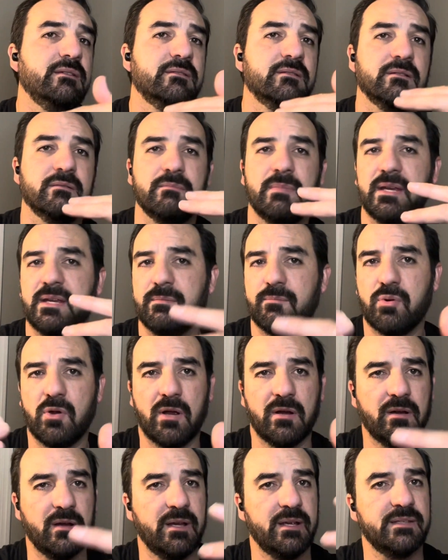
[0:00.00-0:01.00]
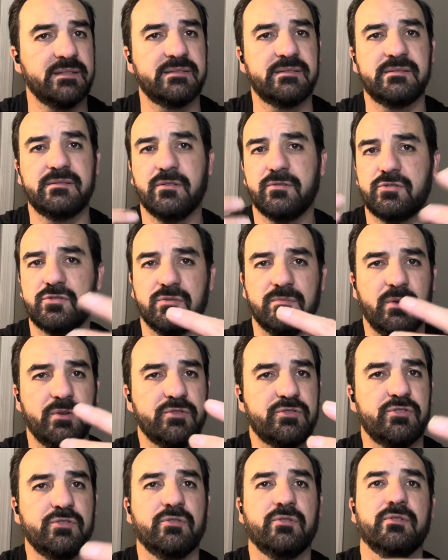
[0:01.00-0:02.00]
they're making progress social
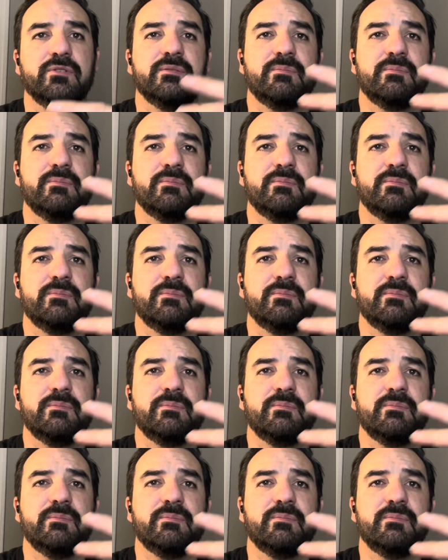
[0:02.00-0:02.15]
emotional,